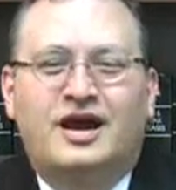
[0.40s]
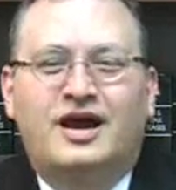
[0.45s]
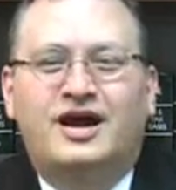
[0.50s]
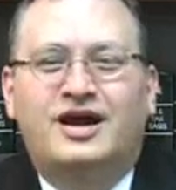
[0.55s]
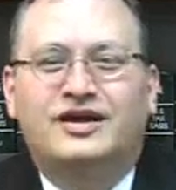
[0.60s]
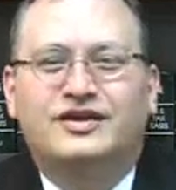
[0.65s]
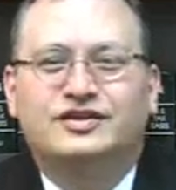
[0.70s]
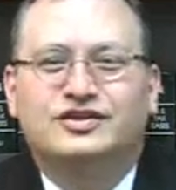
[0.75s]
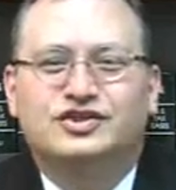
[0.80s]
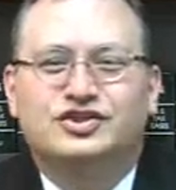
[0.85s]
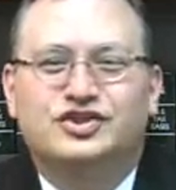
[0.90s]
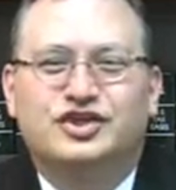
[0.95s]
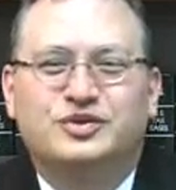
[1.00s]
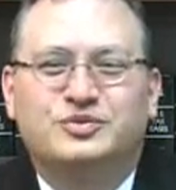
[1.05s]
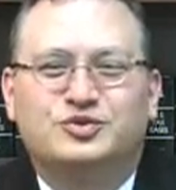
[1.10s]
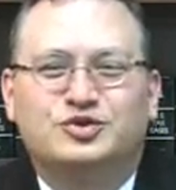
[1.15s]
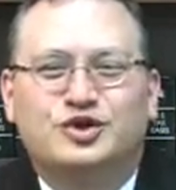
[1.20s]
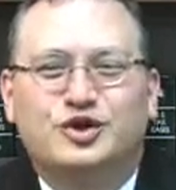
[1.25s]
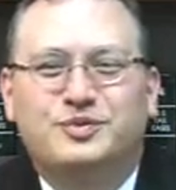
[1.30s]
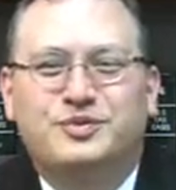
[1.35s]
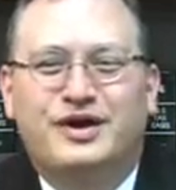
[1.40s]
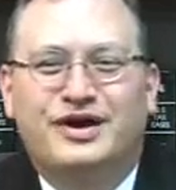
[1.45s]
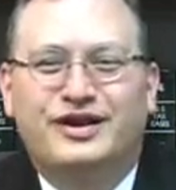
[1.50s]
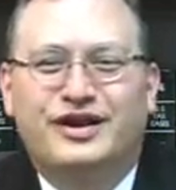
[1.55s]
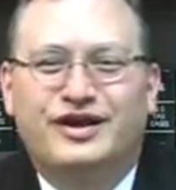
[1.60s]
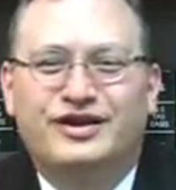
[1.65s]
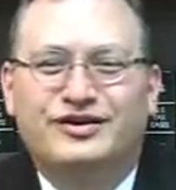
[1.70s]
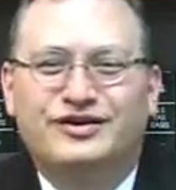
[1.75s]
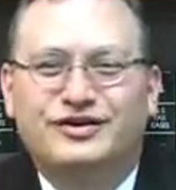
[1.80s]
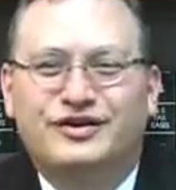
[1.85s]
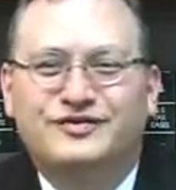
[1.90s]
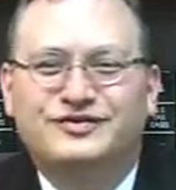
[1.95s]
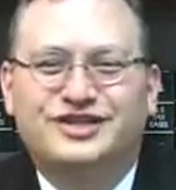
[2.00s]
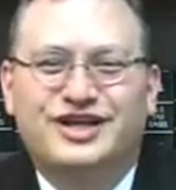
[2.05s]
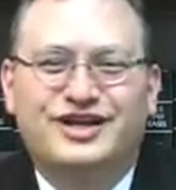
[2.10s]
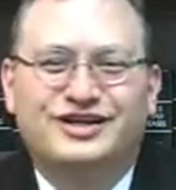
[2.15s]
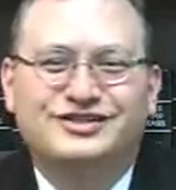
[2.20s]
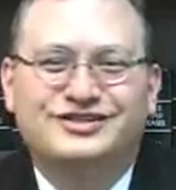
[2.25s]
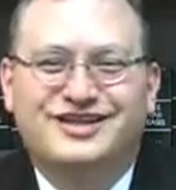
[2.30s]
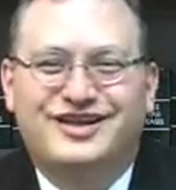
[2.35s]
Hi, this is Jim Trippon, editor of
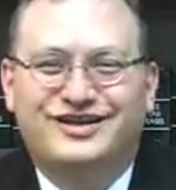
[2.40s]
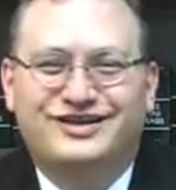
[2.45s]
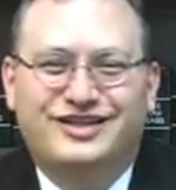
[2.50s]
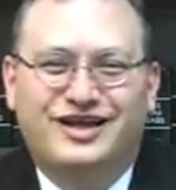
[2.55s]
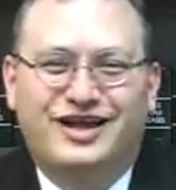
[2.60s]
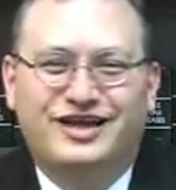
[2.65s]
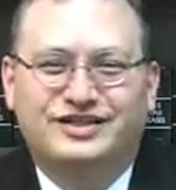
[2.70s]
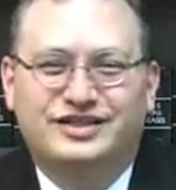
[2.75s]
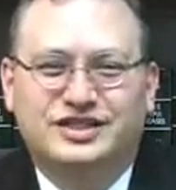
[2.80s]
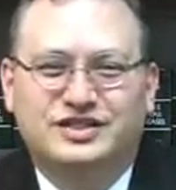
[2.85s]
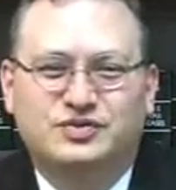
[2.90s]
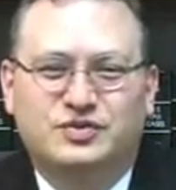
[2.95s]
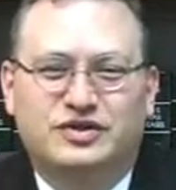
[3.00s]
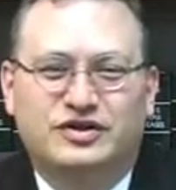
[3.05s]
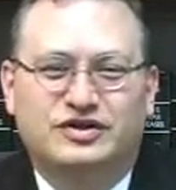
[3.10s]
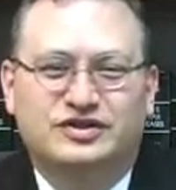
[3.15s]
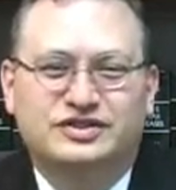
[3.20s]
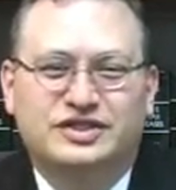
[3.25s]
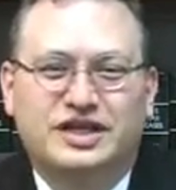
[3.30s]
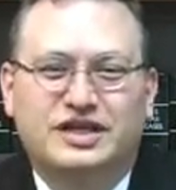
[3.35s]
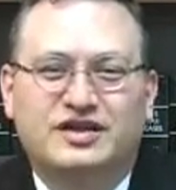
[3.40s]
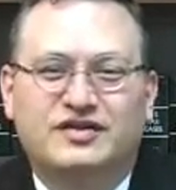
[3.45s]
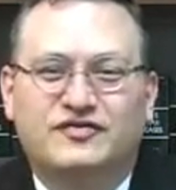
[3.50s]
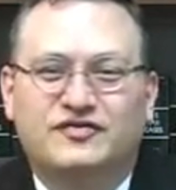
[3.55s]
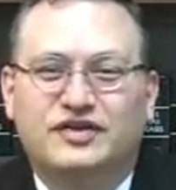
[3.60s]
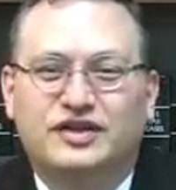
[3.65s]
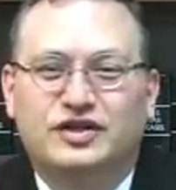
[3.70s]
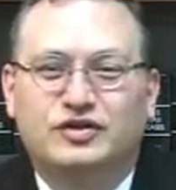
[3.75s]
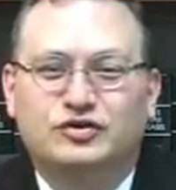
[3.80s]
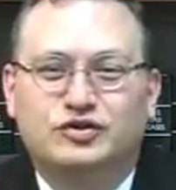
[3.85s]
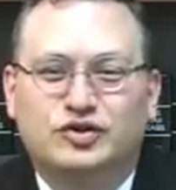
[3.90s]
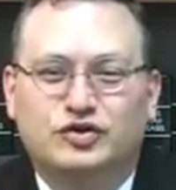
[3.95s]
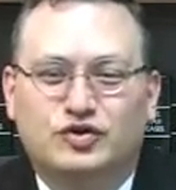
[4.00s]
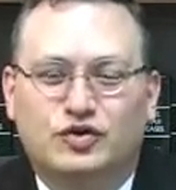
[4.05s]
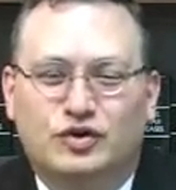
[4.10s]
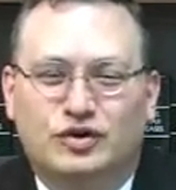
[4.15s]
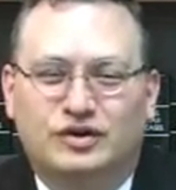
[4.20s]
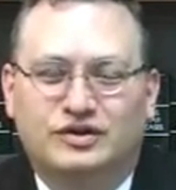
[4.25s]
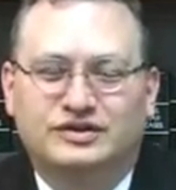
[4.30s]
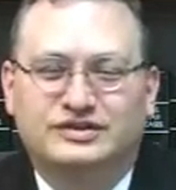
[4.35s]
China Stock Digest, with our second video
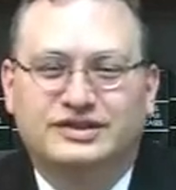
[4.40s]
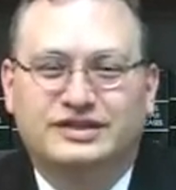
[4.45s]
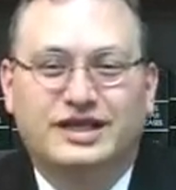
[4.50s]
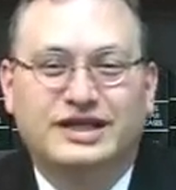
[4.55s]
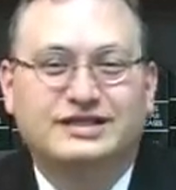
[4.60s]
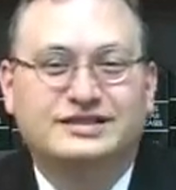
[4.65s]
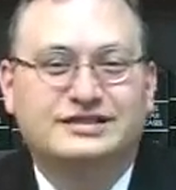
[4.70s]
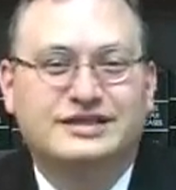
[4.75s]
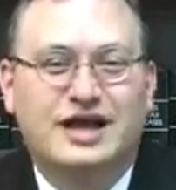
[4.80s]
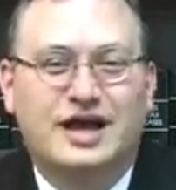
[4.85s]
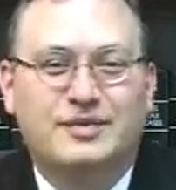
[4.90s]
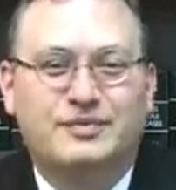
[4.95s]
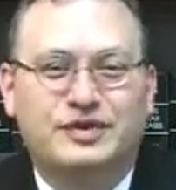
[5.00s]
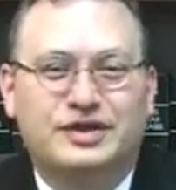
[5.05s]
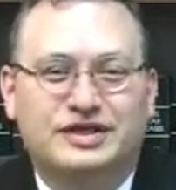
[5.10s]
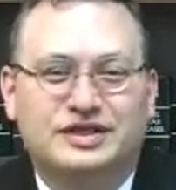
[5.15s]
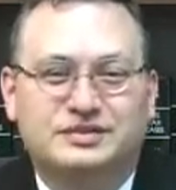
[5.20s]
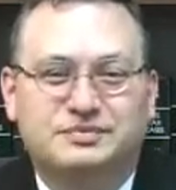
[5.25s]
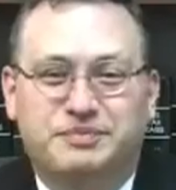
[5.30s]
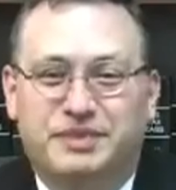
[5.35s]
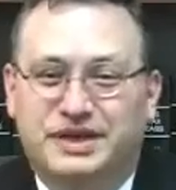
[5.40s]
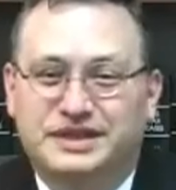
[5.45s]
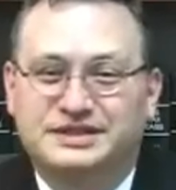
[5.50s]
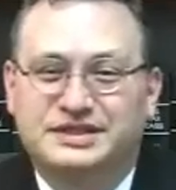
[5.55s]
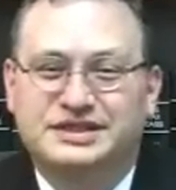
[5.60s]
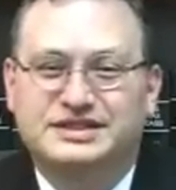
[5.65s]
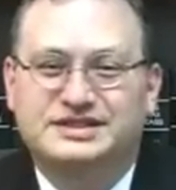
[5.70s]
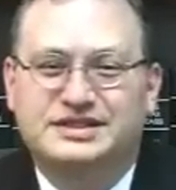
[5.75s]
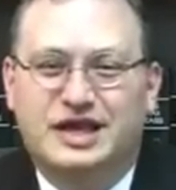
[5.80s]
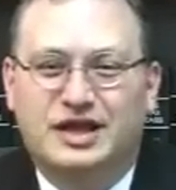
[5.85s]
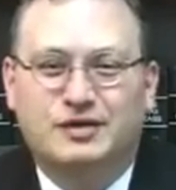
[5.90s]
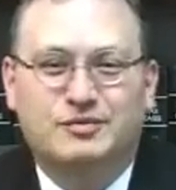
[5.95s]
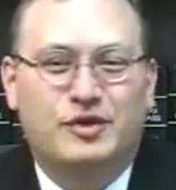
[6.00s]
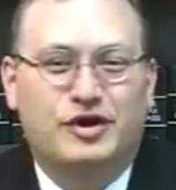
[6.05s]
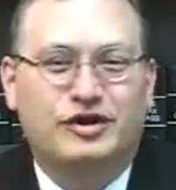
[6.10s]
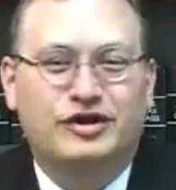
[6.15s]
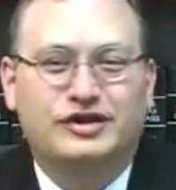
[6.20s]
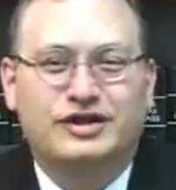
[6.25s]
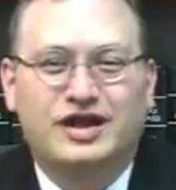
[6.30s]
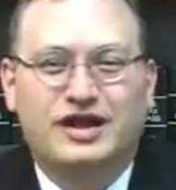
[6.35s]
tutorial. Today's topic is basic stock
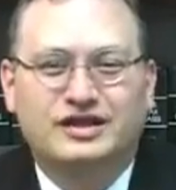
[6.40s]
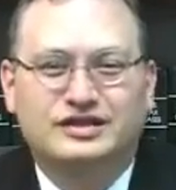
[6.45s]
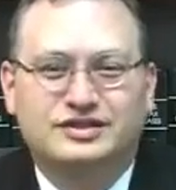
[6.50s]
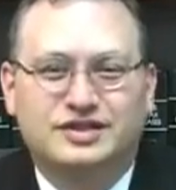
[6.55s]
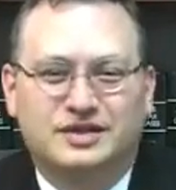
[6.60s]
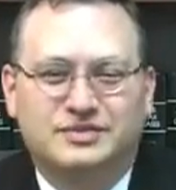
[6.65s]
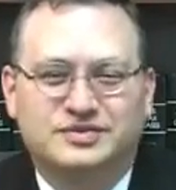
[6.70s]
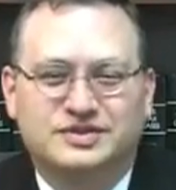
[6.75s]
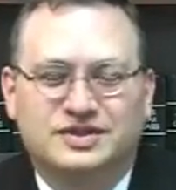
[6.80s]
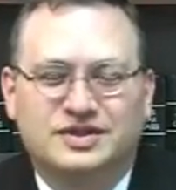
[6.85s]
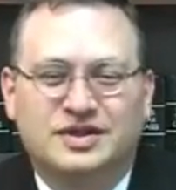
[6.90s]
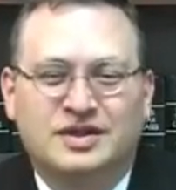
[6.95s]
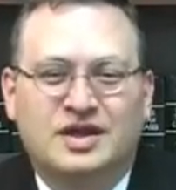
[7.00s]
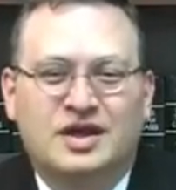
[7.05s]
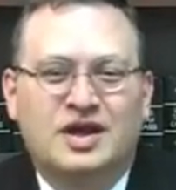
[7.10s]
market concepts.